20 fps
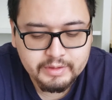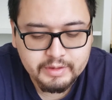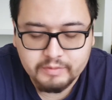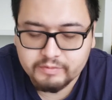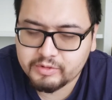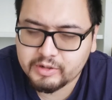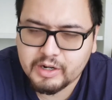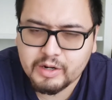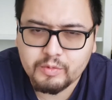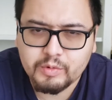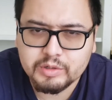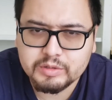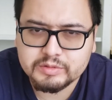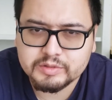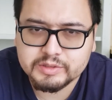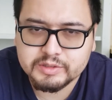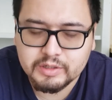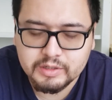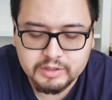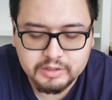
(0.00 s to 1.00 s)
forgot what it
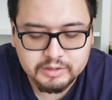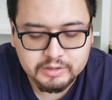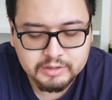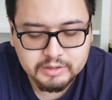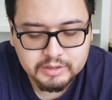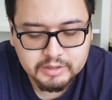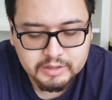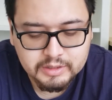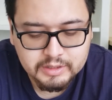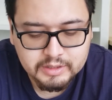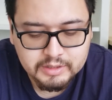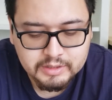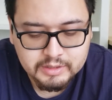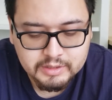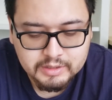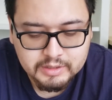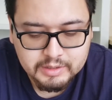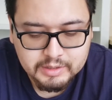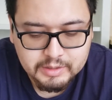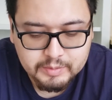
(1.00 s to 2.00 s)
was called.
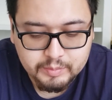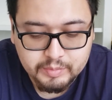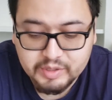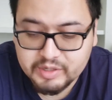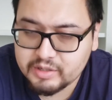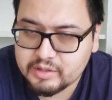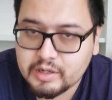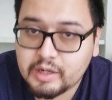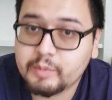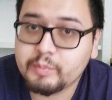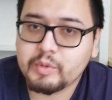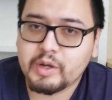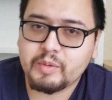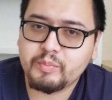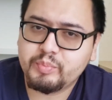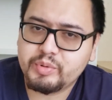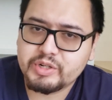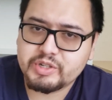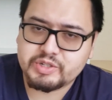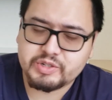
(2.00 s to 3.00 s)
But I'm I'm
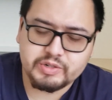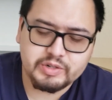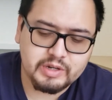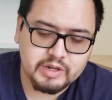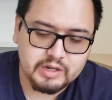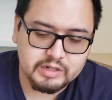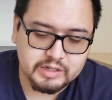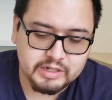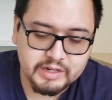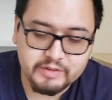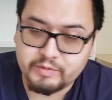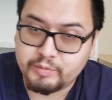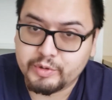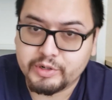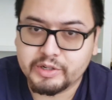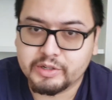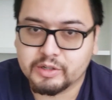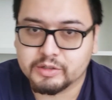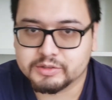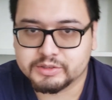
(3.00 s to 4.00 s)
pretty sure y'all everybody
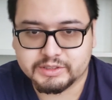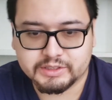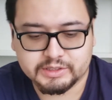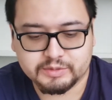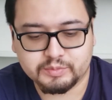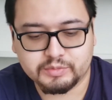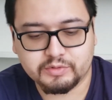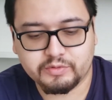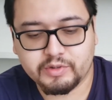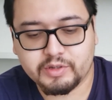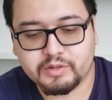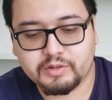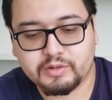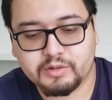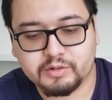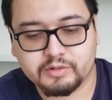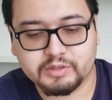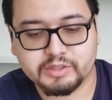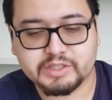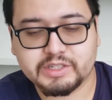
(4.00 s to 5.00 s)
knows this movie. You
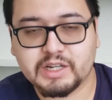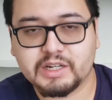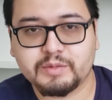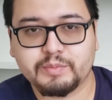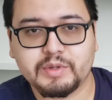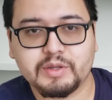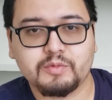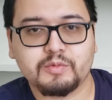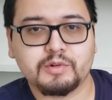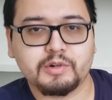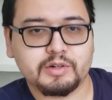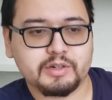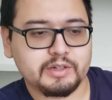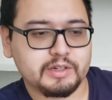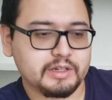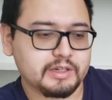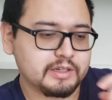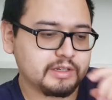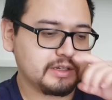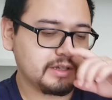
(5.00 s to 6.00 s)
know the Celebi one
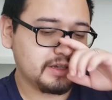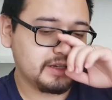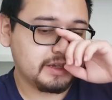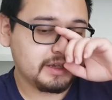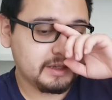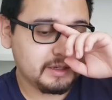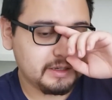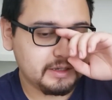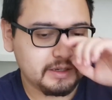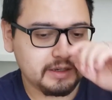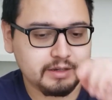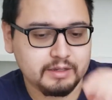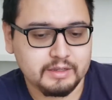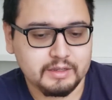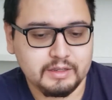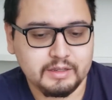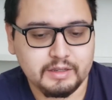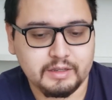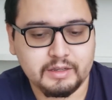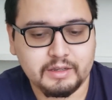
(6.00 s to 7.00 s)
and
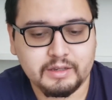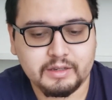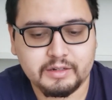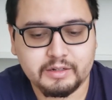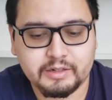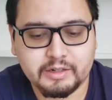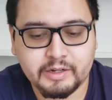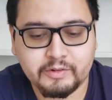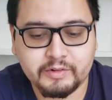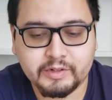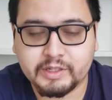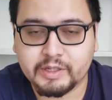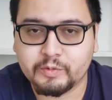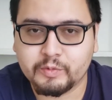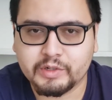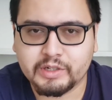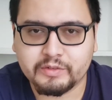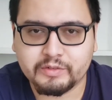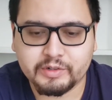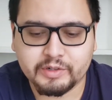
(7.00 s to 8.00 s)
and everything.
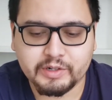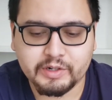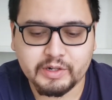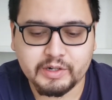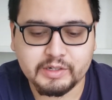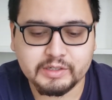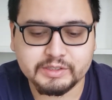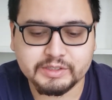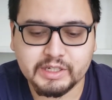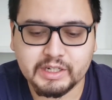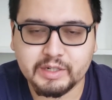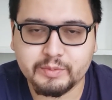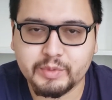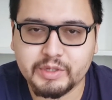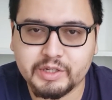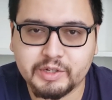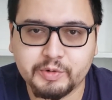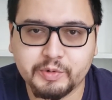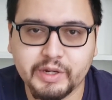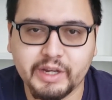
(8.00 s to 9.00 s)
Whenever
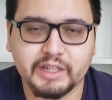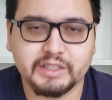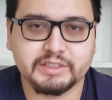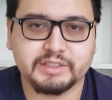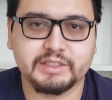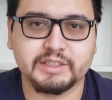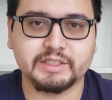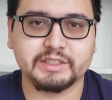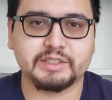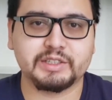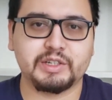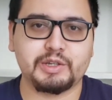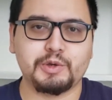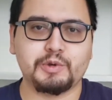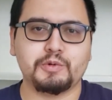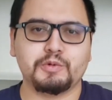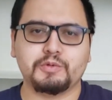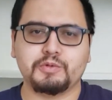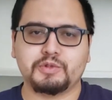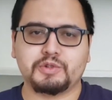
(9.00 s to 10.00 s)
Celebi creates this
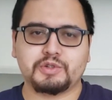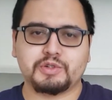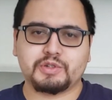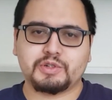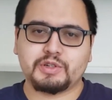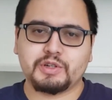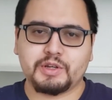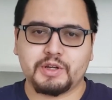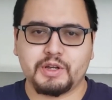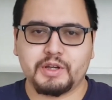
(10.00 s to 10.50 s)
huge